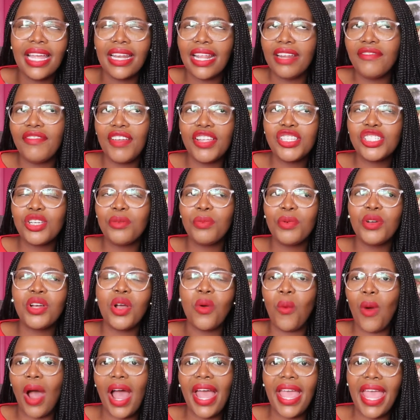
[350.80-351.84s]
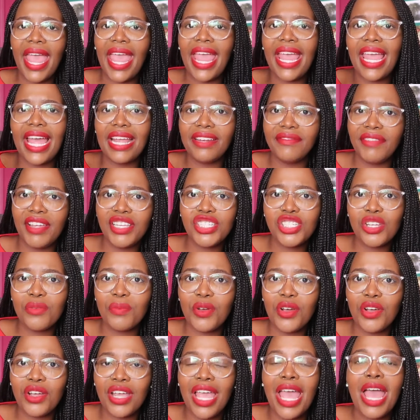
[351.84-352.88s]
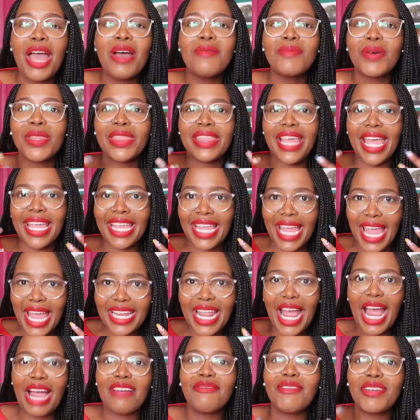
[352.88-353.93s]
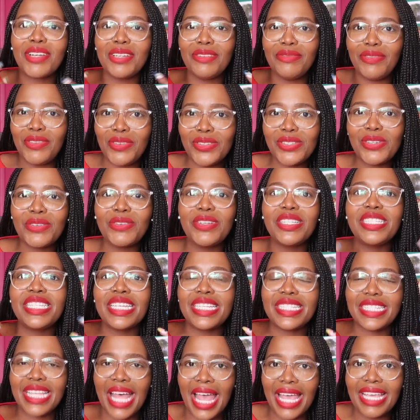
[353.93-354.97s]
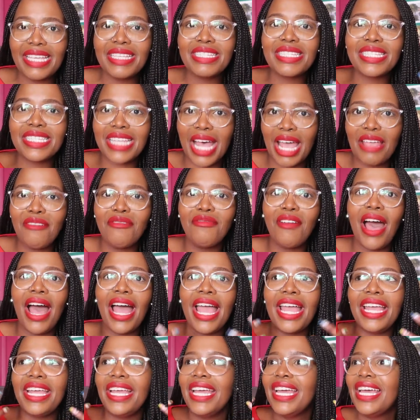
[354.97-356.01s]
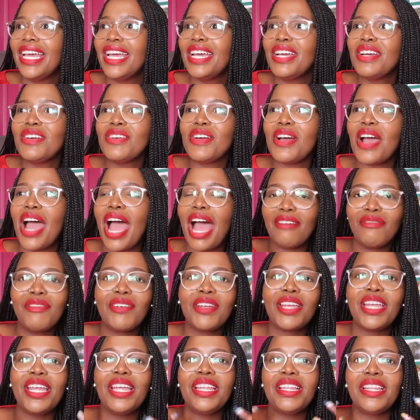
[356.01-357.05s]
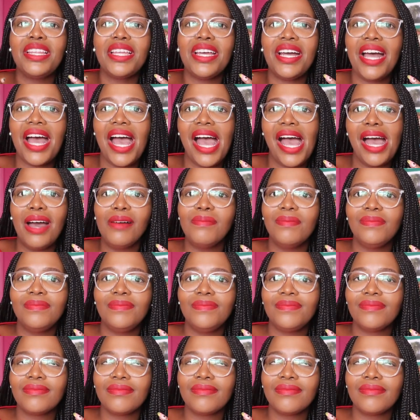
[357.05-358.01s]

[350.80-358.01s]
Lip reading: adventure book, a YA adventure book, but like an African futuristic sci-fi African an